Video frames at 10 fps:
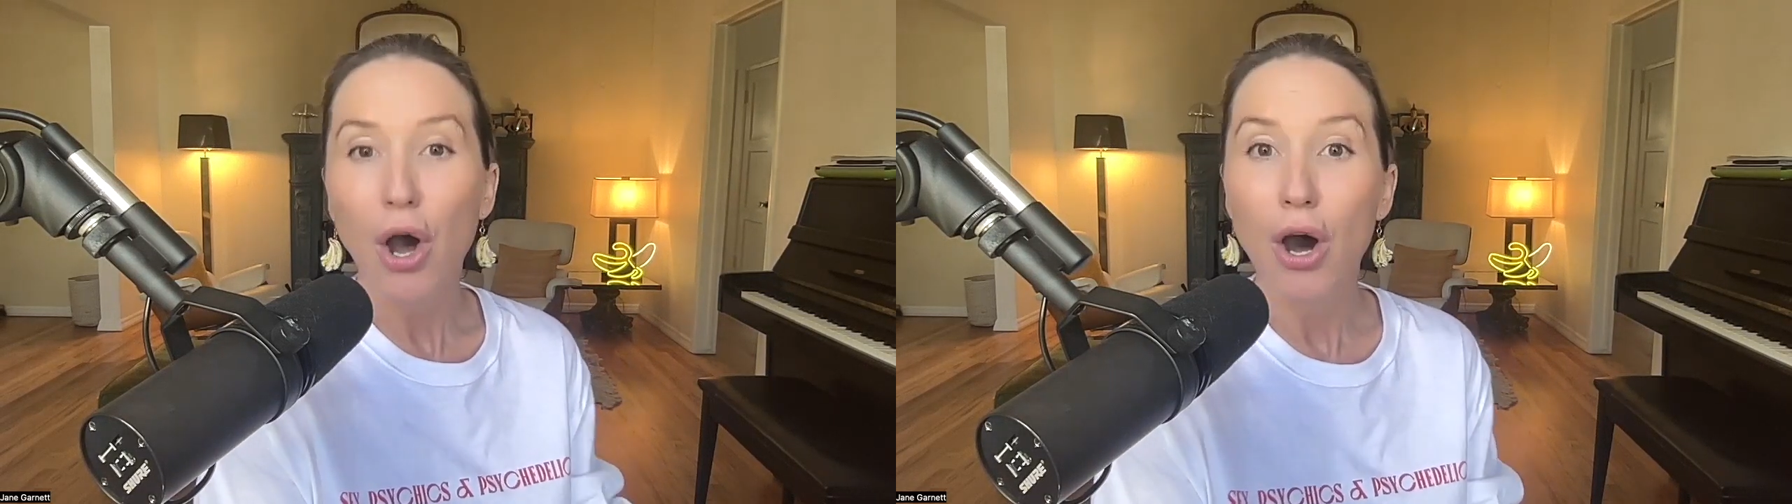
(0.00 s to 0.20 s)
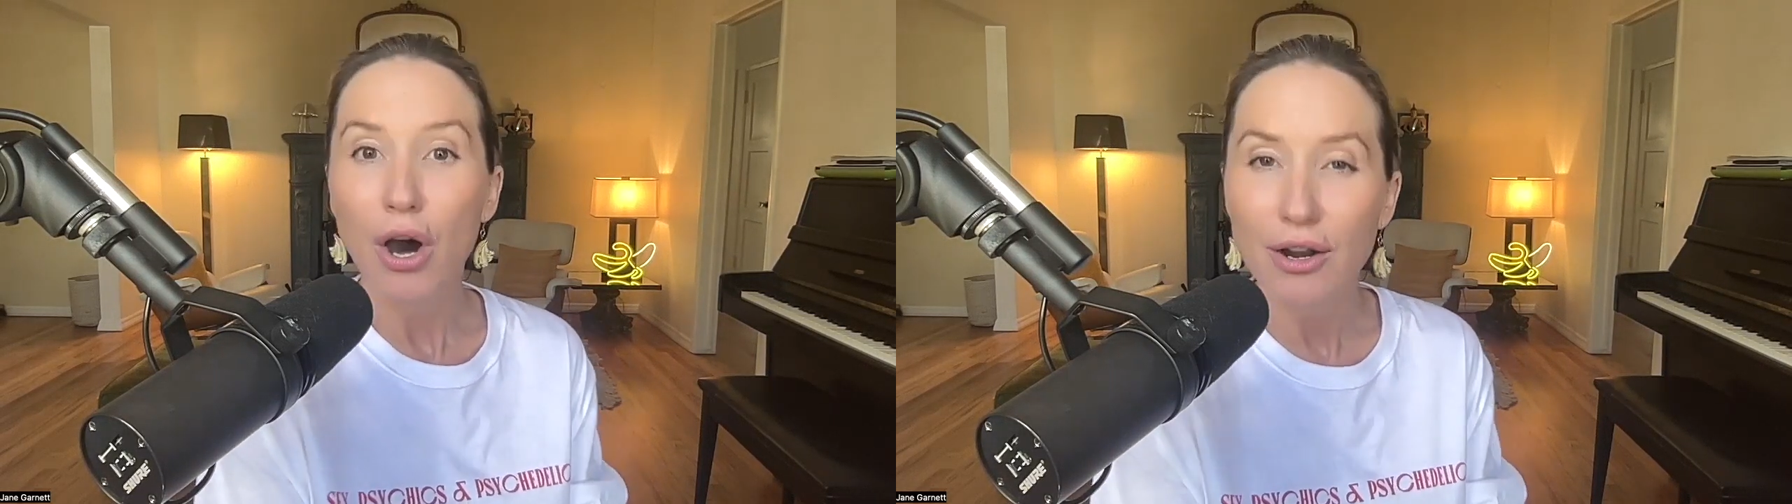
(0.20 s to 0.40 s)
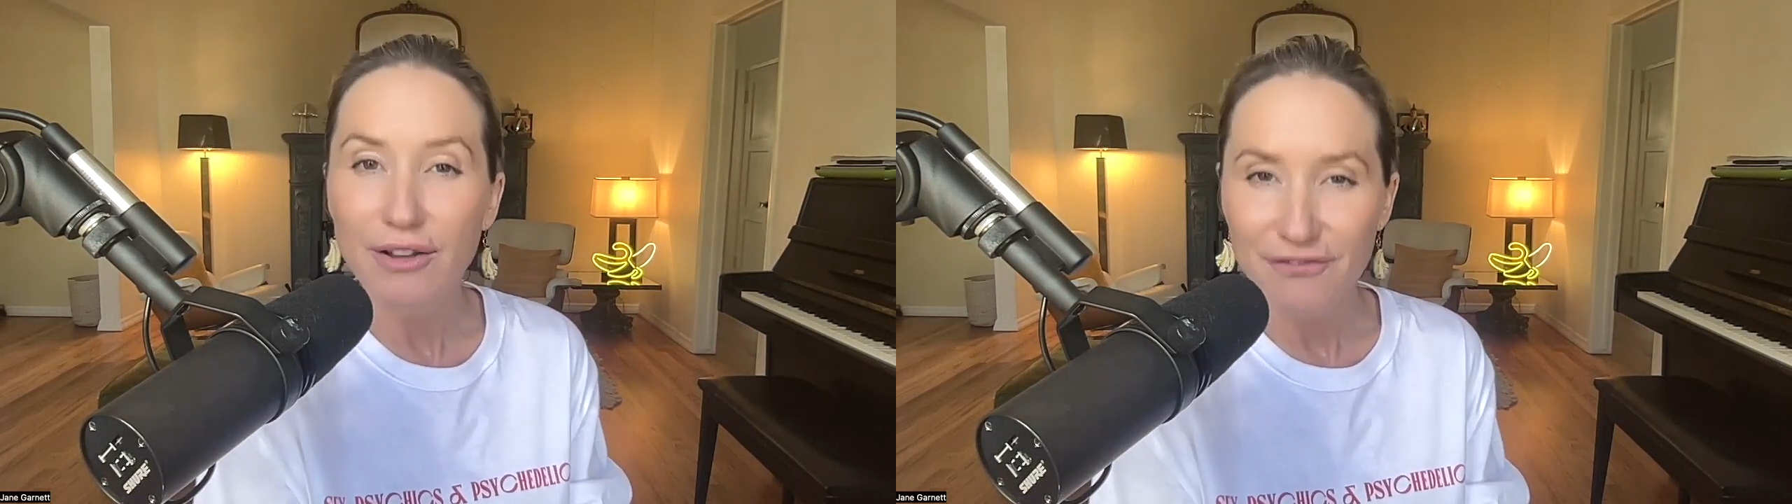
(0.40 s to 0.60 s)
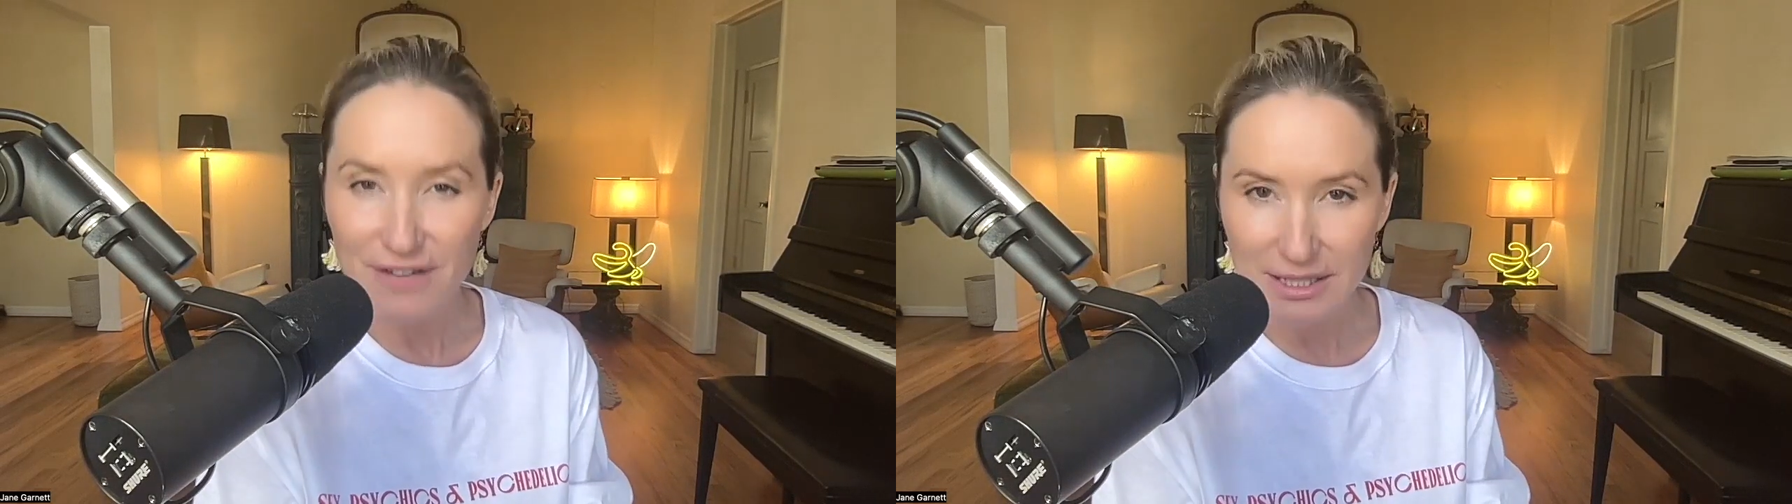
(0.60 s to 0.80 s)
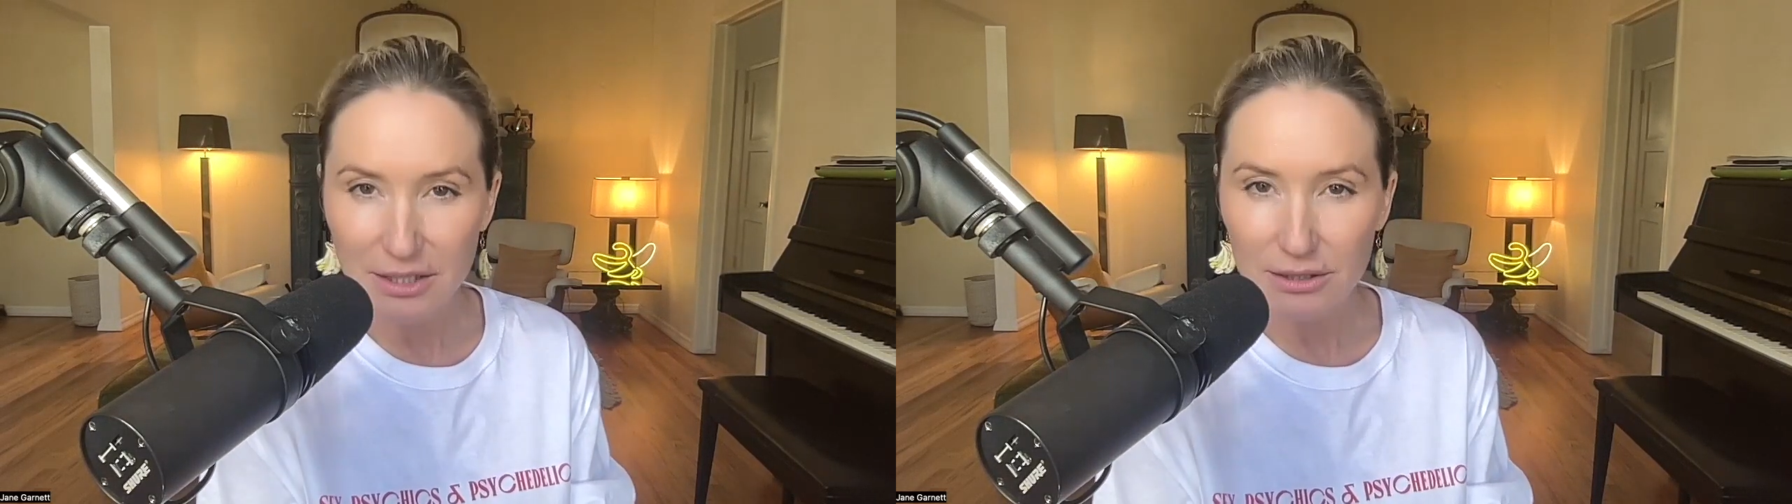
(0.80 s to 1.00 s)
on a
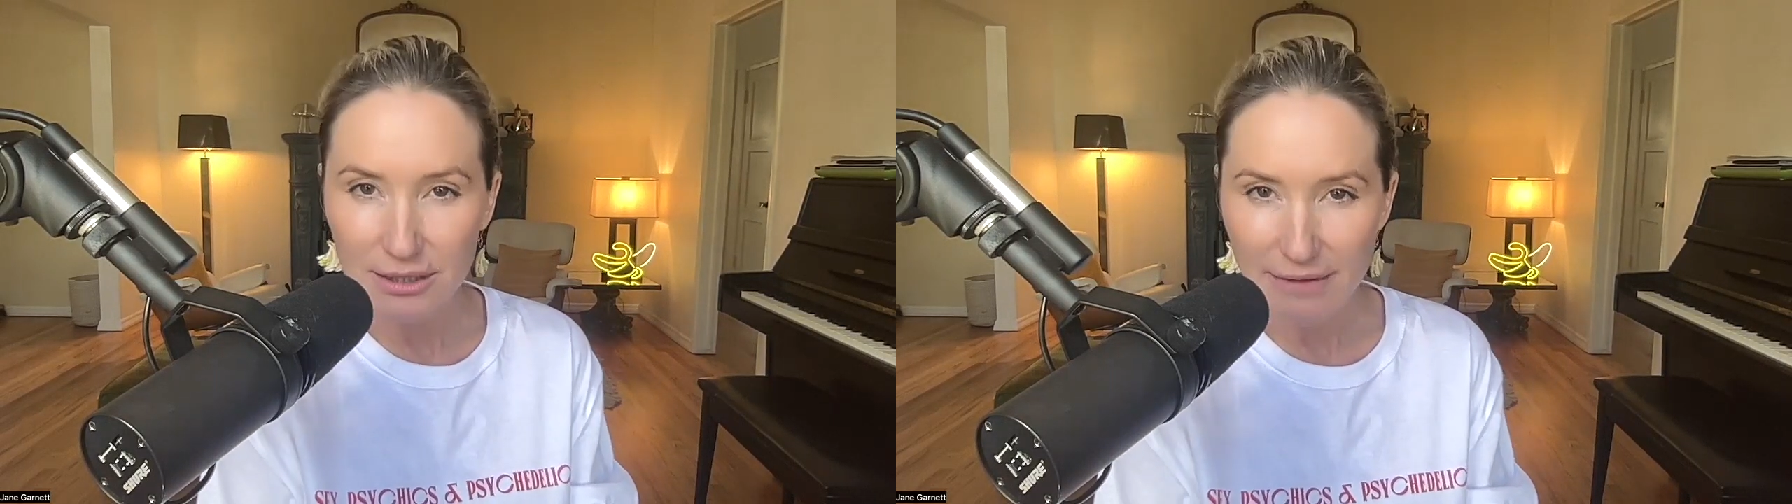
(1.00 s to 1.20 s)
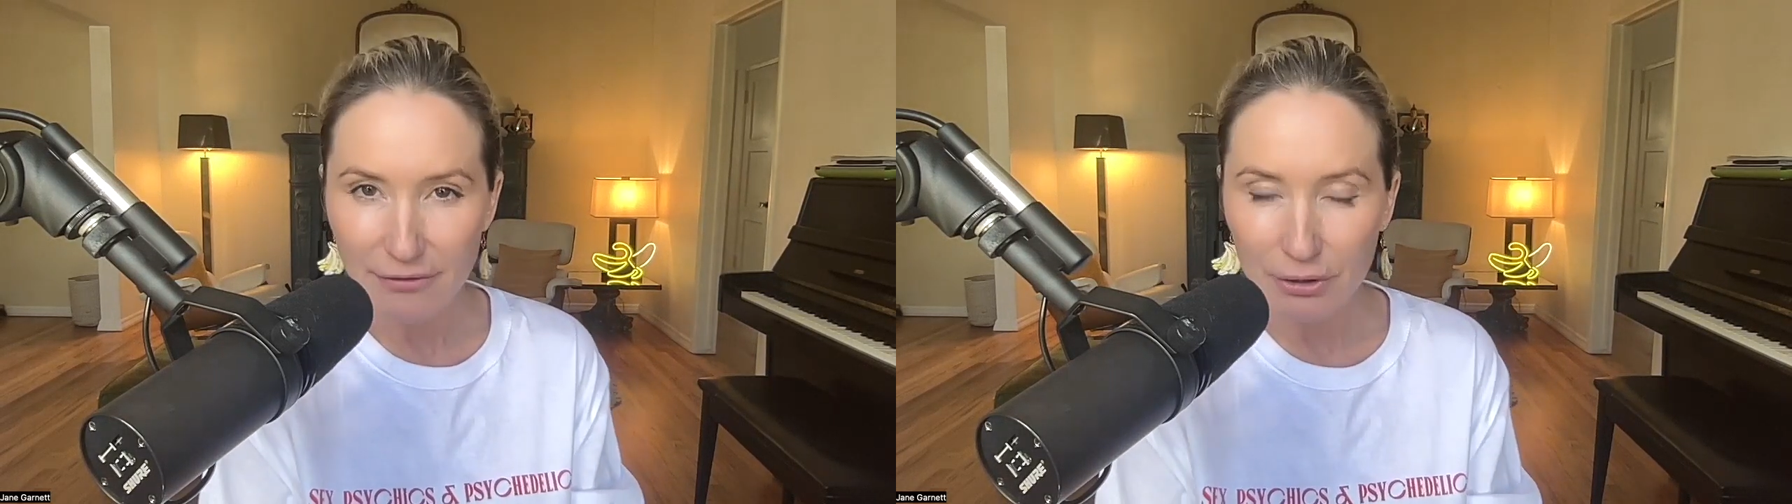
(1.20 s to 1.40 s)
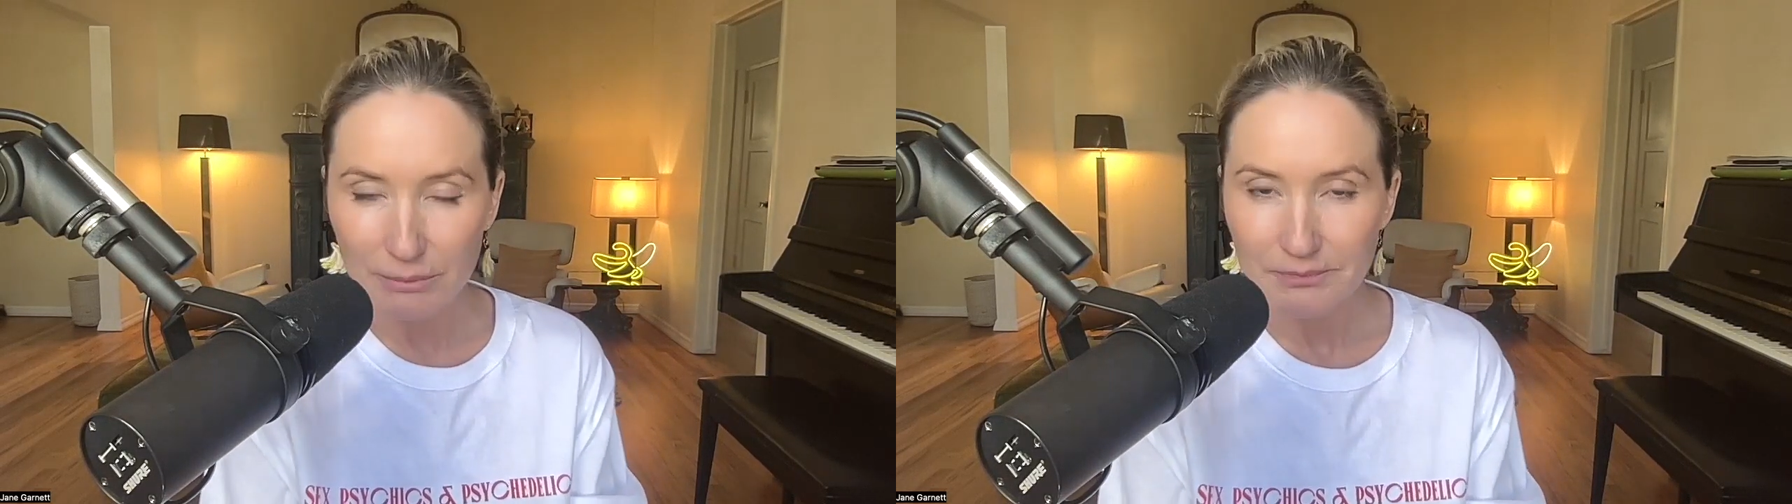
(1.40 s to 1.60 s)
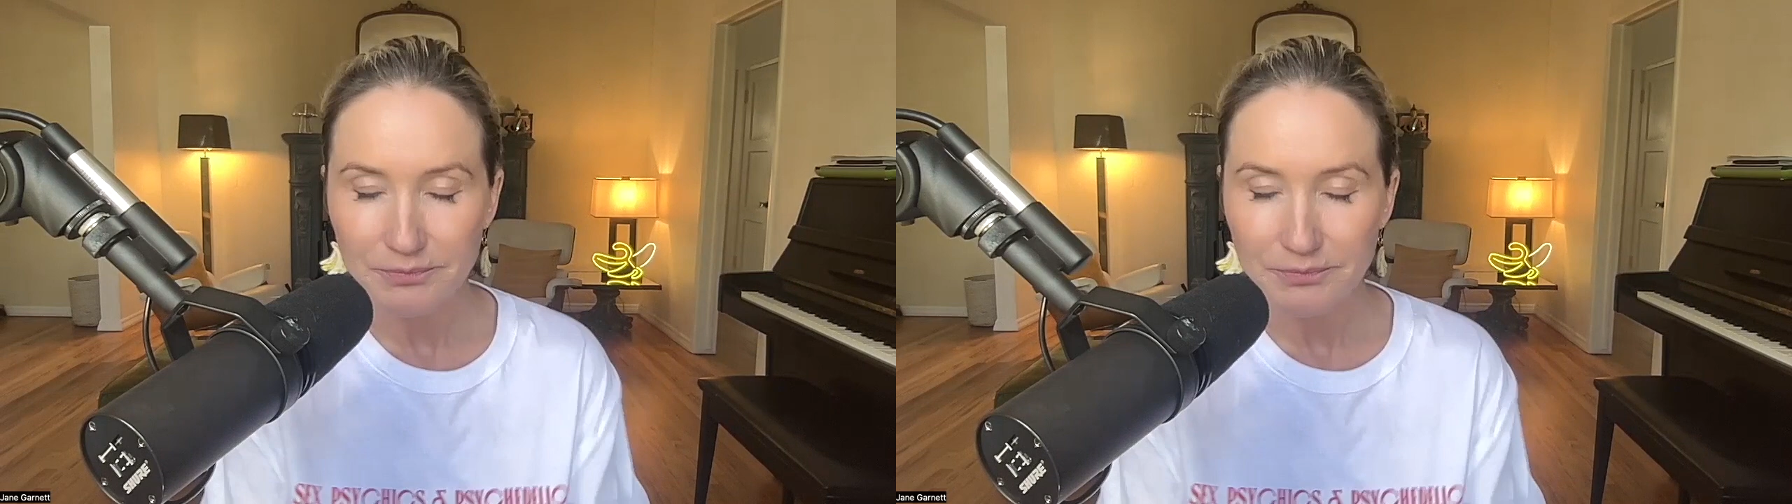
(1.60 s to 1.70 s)
physical level.